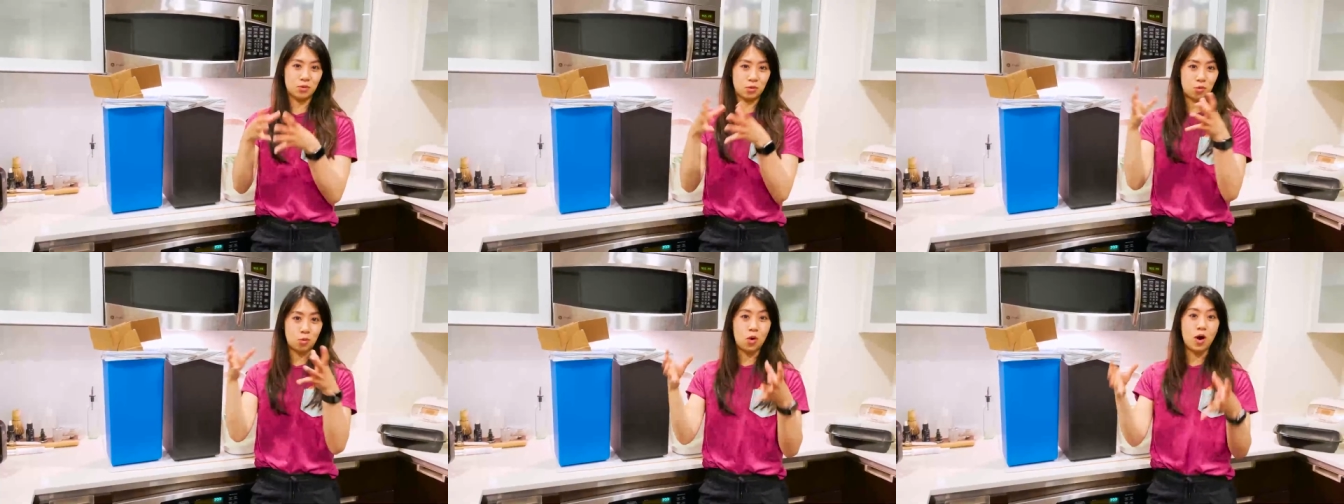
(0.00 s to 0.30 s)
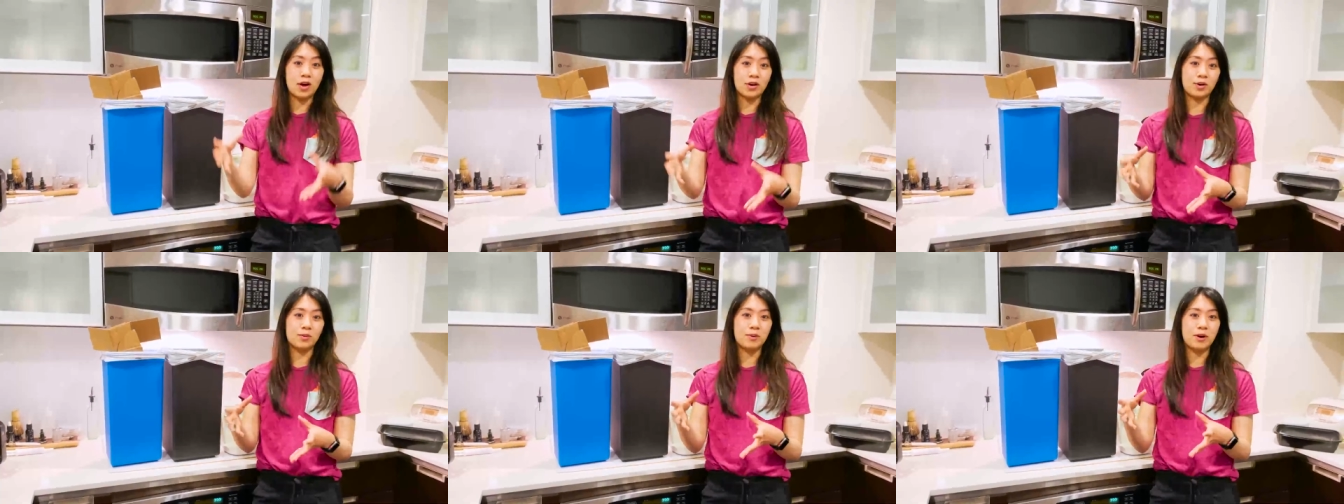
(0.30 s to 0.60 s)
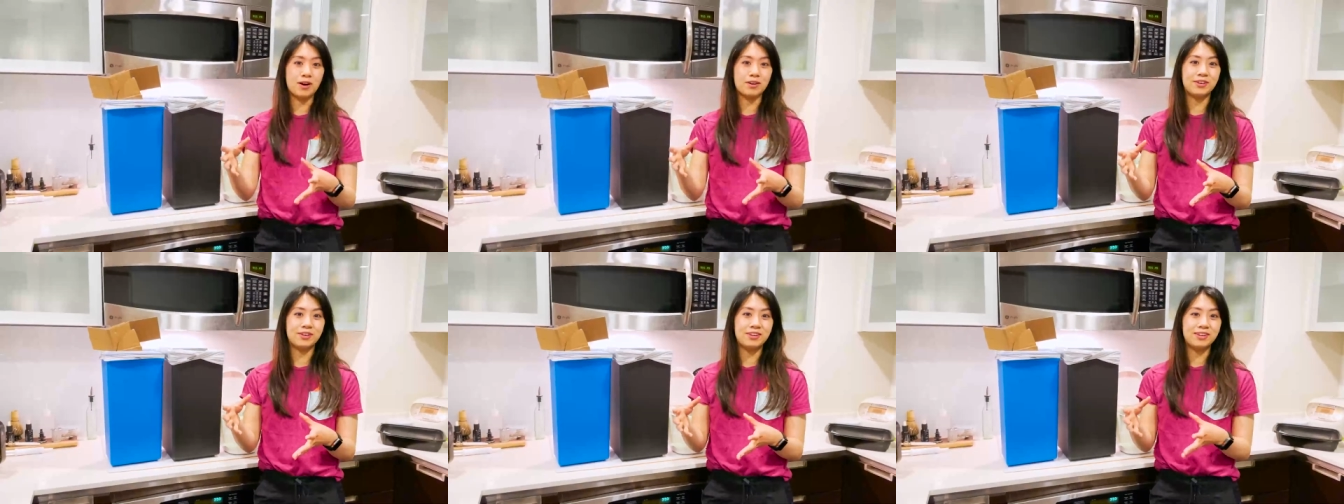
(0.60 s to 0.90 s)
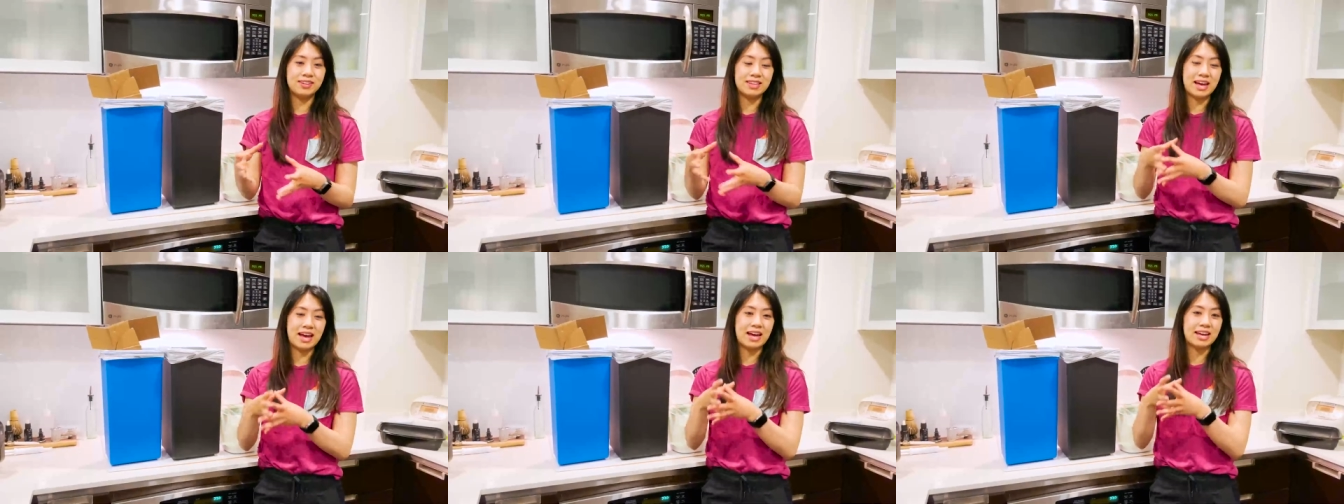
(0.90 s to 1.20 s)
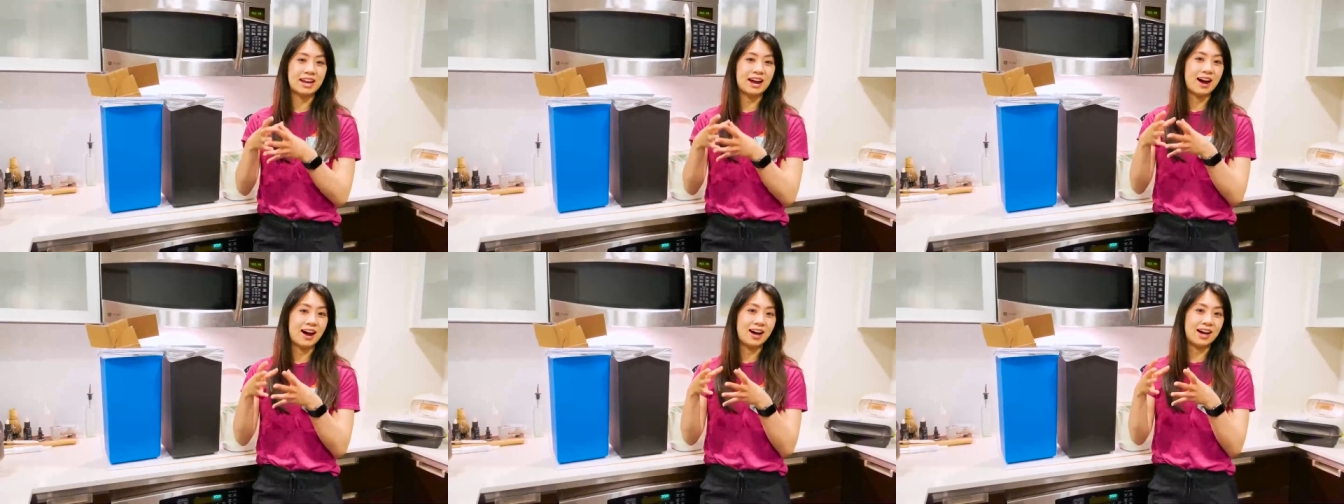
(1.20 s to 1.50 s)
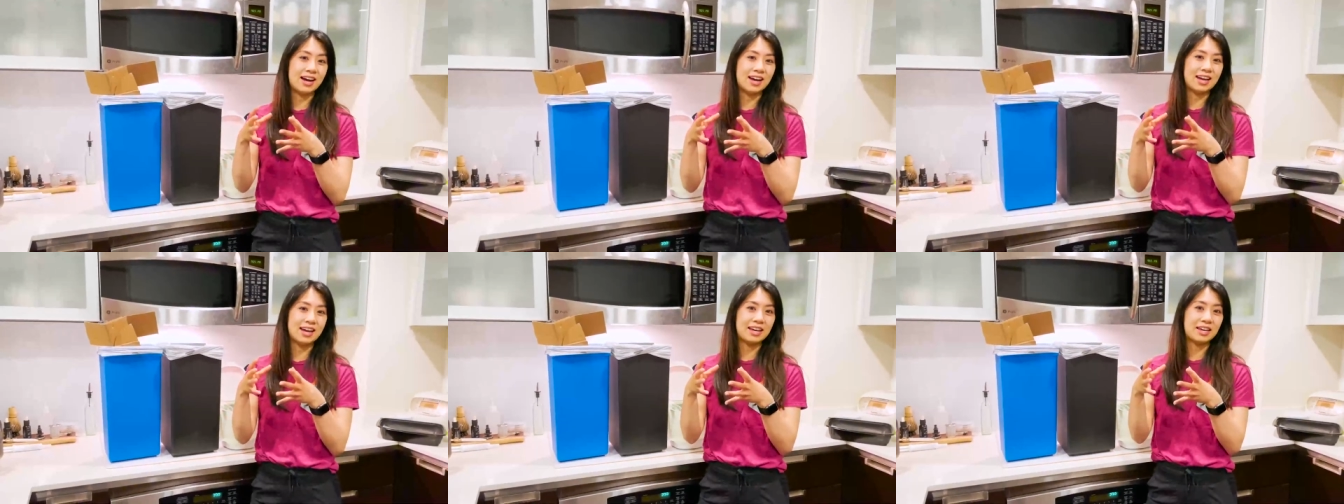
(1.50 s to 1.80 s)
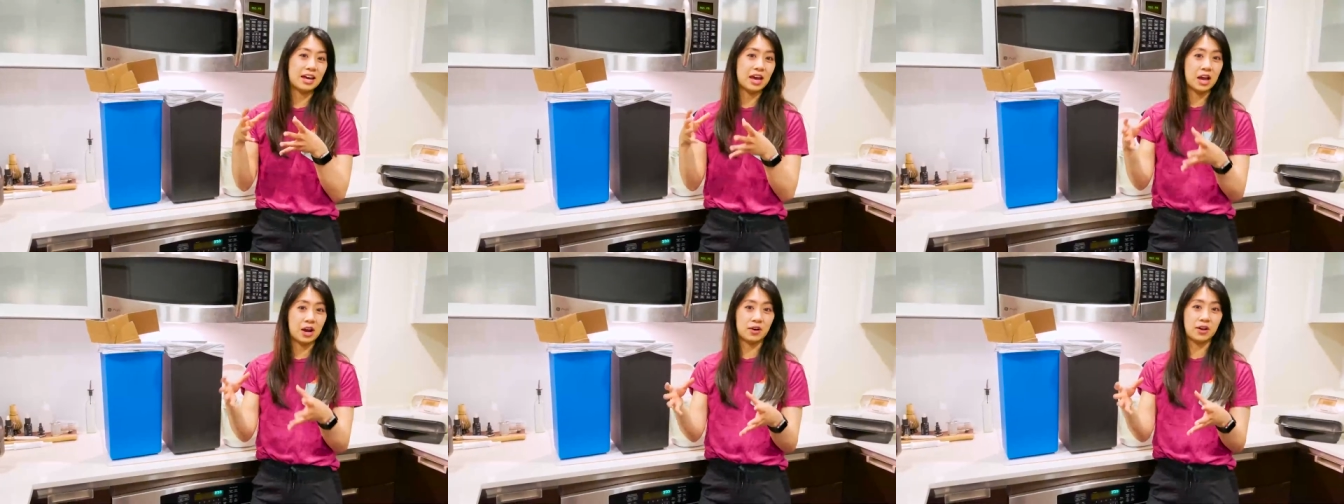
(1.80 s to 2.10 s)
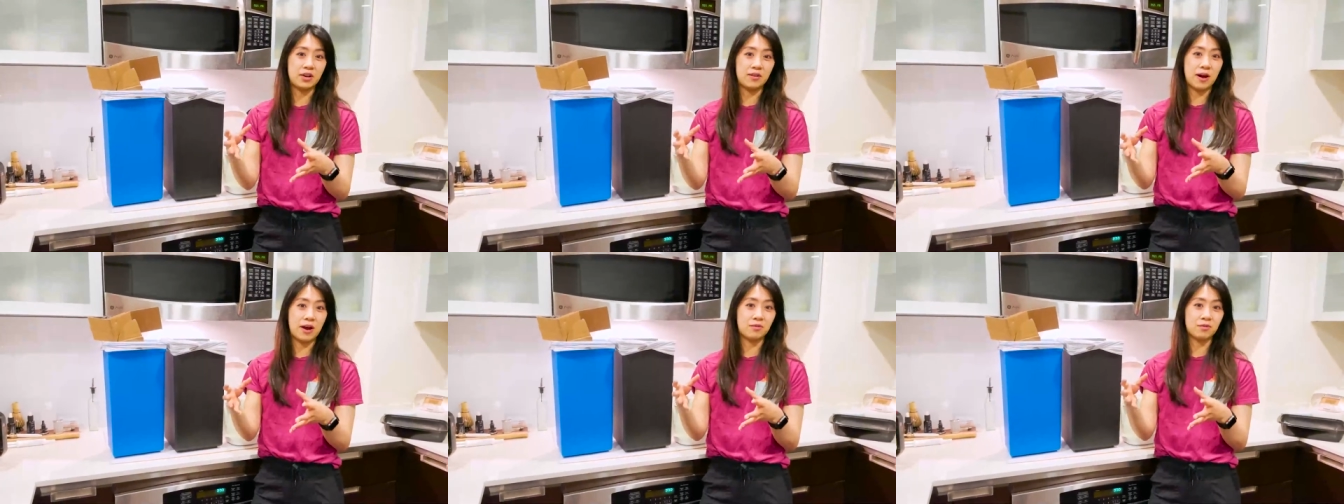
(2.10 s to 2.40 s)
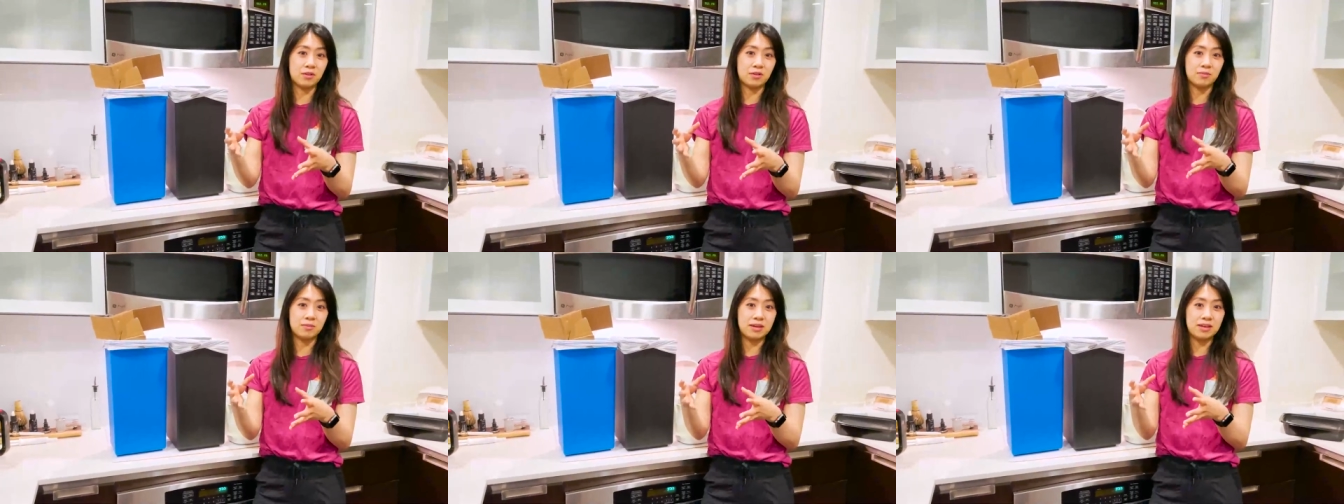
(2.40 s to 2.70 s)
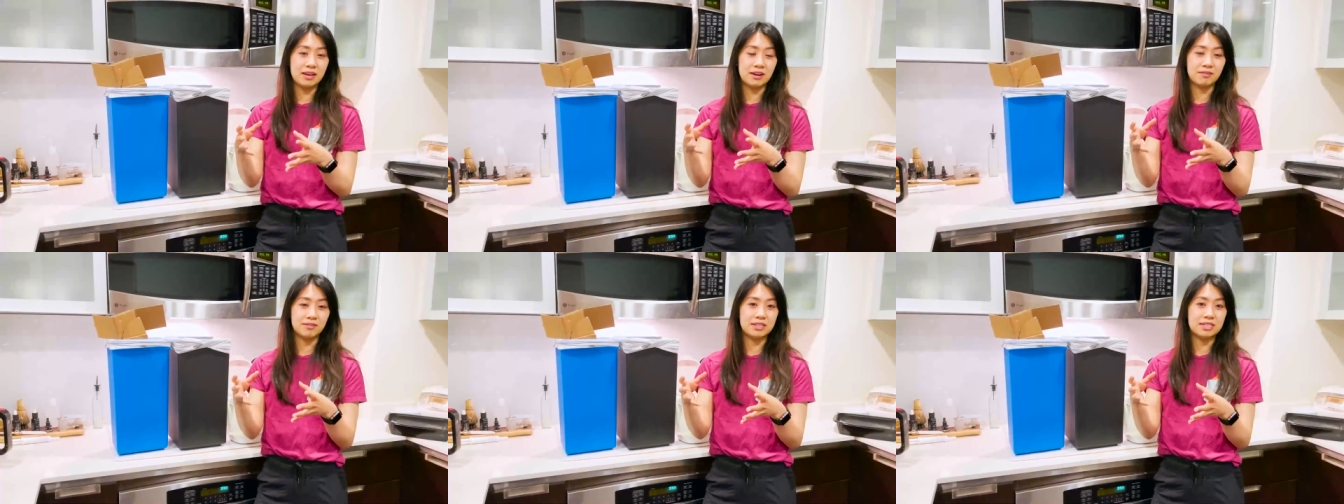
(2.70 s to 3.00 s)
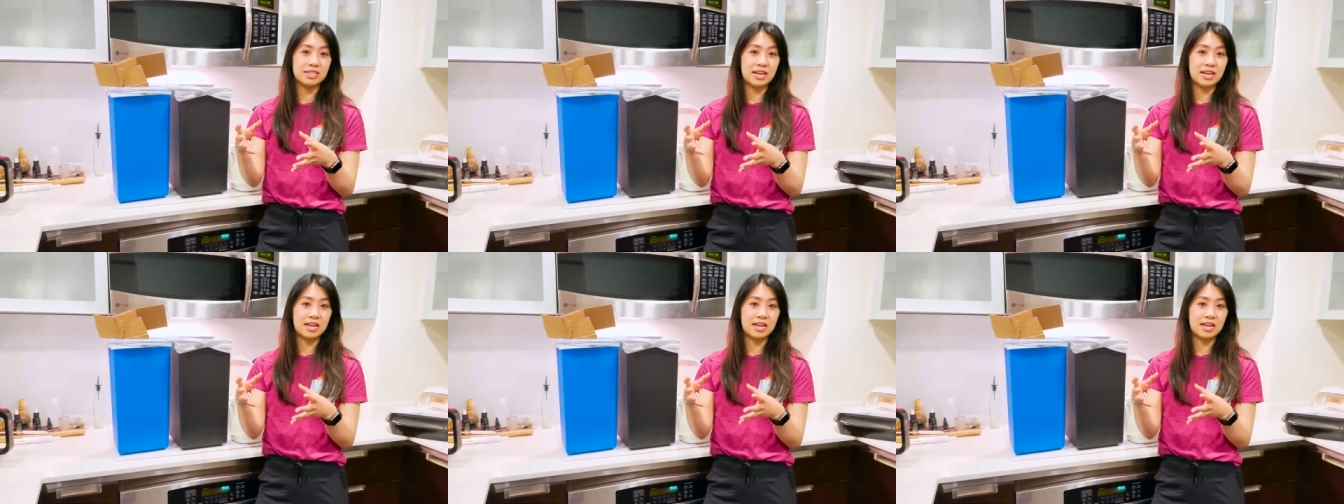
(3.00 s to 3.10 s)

water bottle that I carry around with me every